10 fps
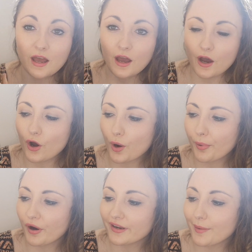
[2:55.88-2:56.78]
a whole
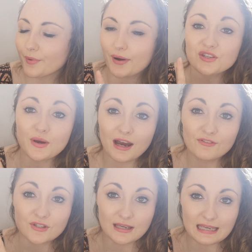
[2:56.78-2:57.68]
pineapple, and you have
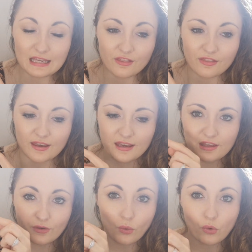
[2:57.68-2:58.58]
to eat the
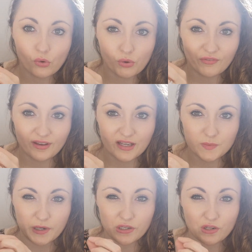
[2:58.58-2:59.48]
core of it as
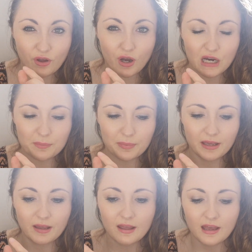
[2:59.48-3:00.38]
well. The hard
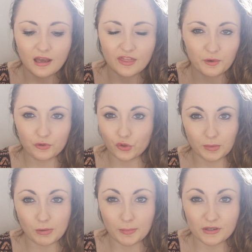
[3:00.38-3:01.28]
bit that you'd
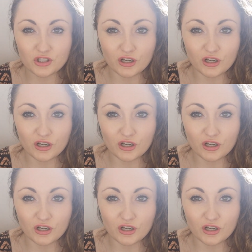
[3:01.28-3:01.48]
normally probably chuck